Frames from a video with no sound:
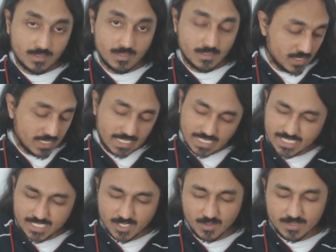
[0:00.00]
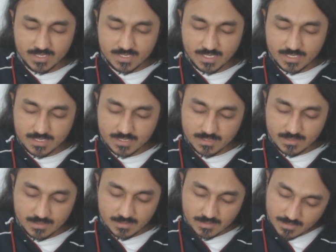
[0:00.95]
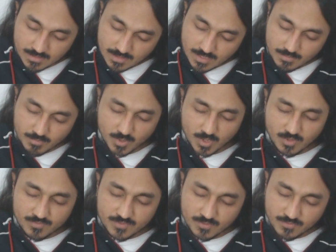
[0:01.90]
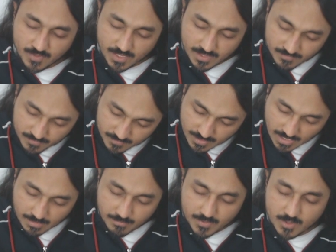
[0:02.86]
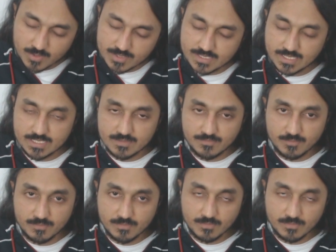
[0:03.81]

I'm doing hit on the 6, pull off to 5, hammer on 6,